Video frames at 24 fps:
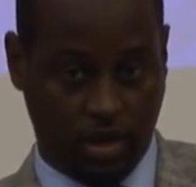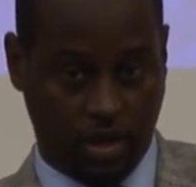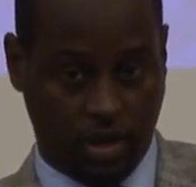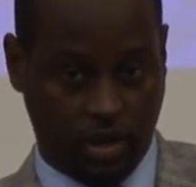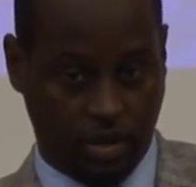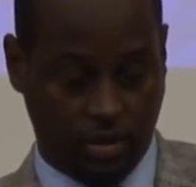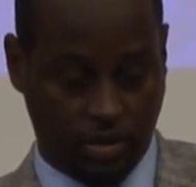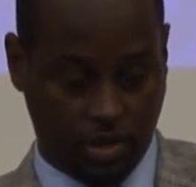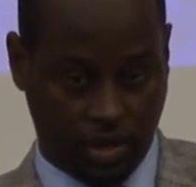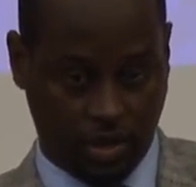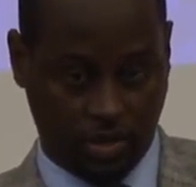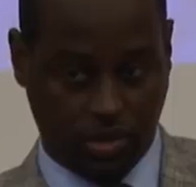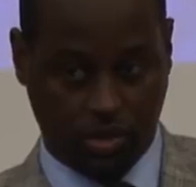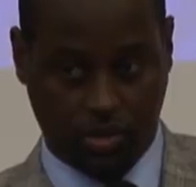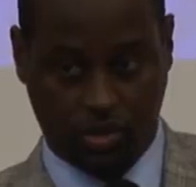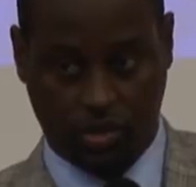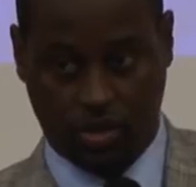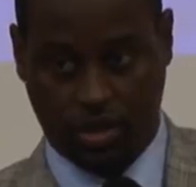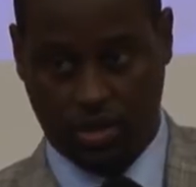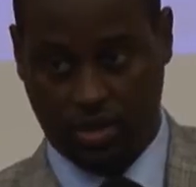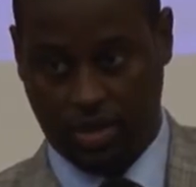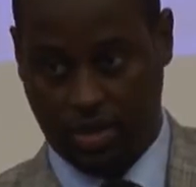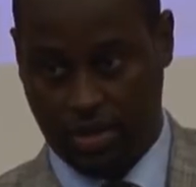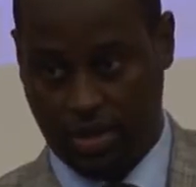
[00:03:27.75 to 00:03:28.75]
nurses or
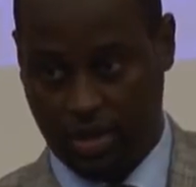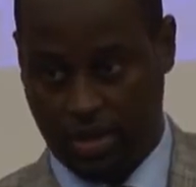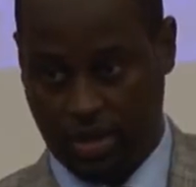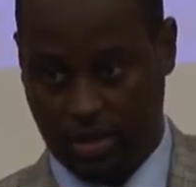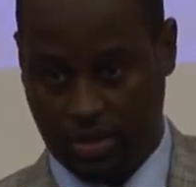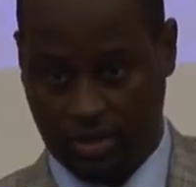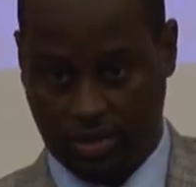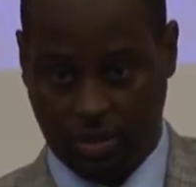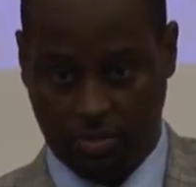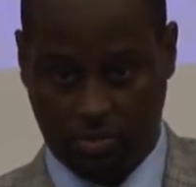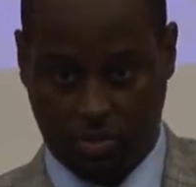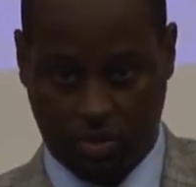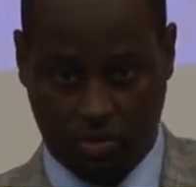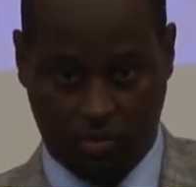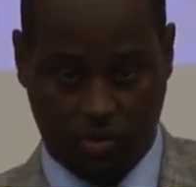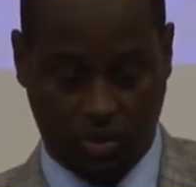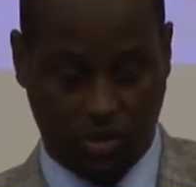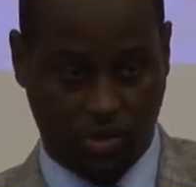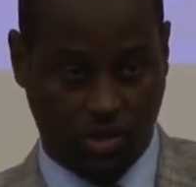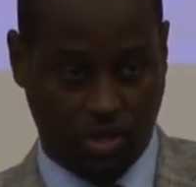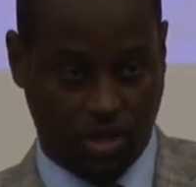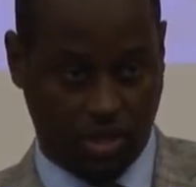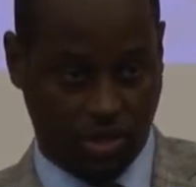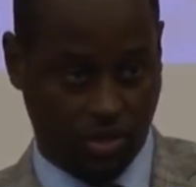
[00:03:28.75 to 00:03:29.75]
other healthcare
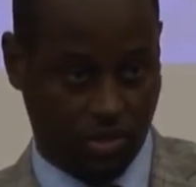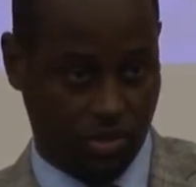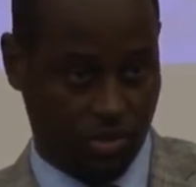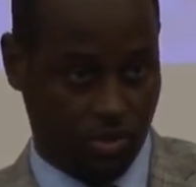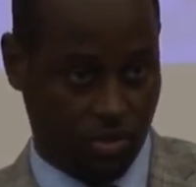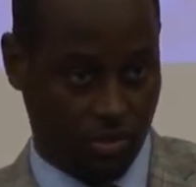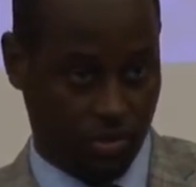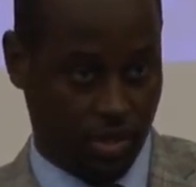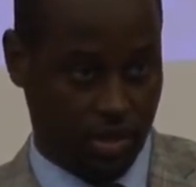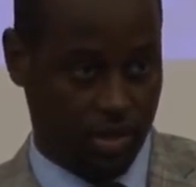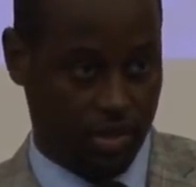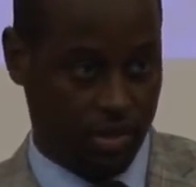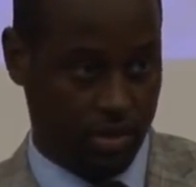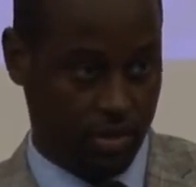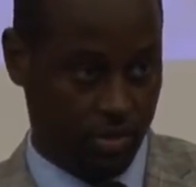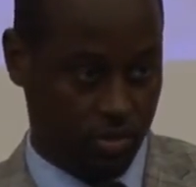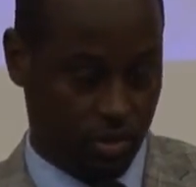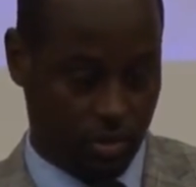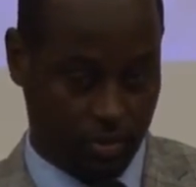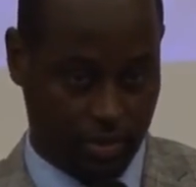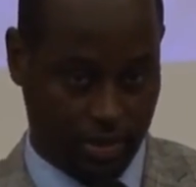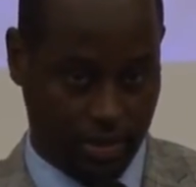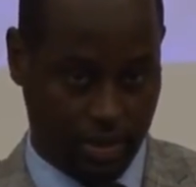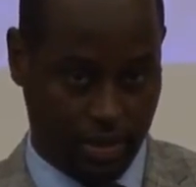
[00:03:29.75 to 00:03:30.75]
professionals, those are in
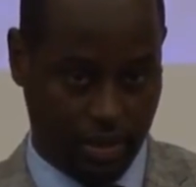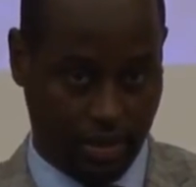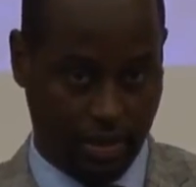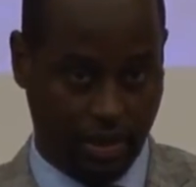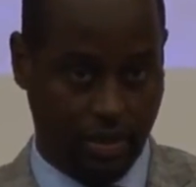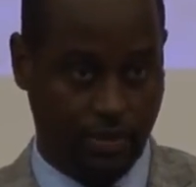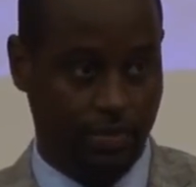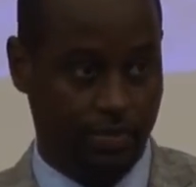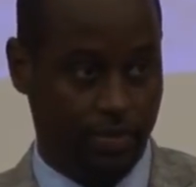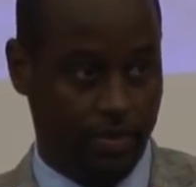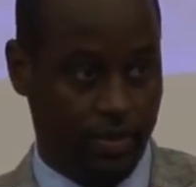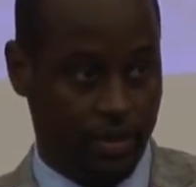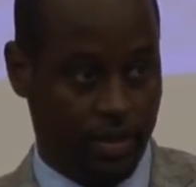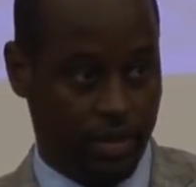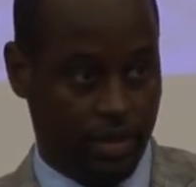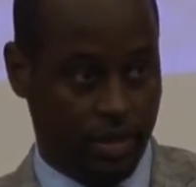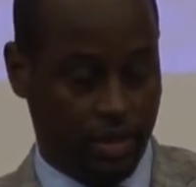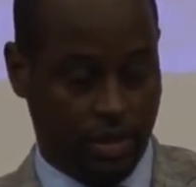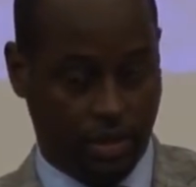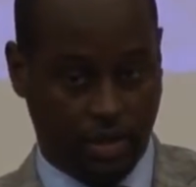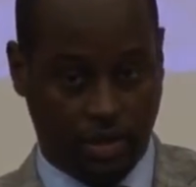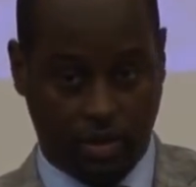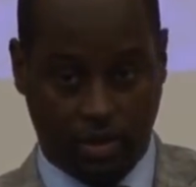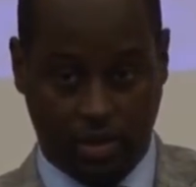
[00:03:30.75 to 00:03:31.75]
Somalia,
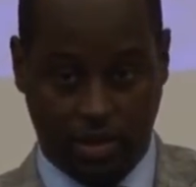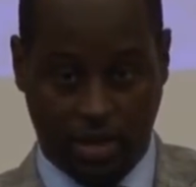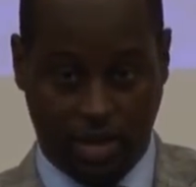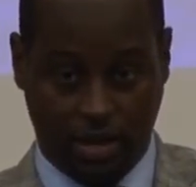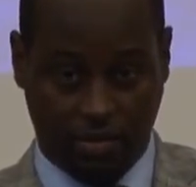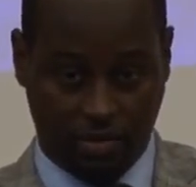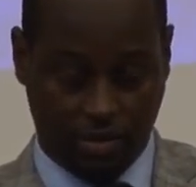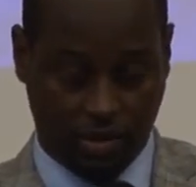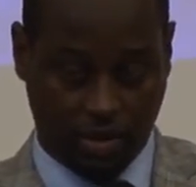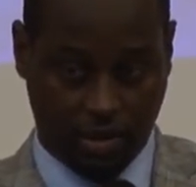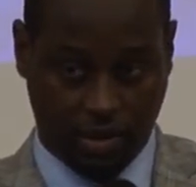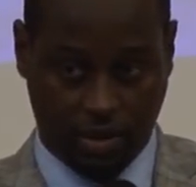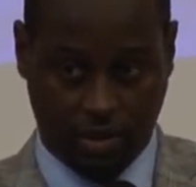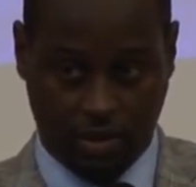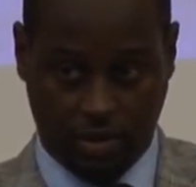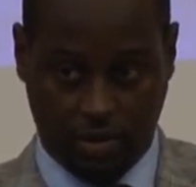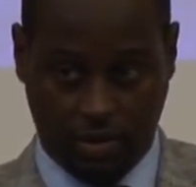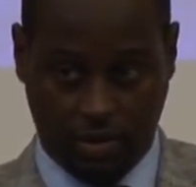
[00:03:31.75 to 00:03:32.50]
they don't have the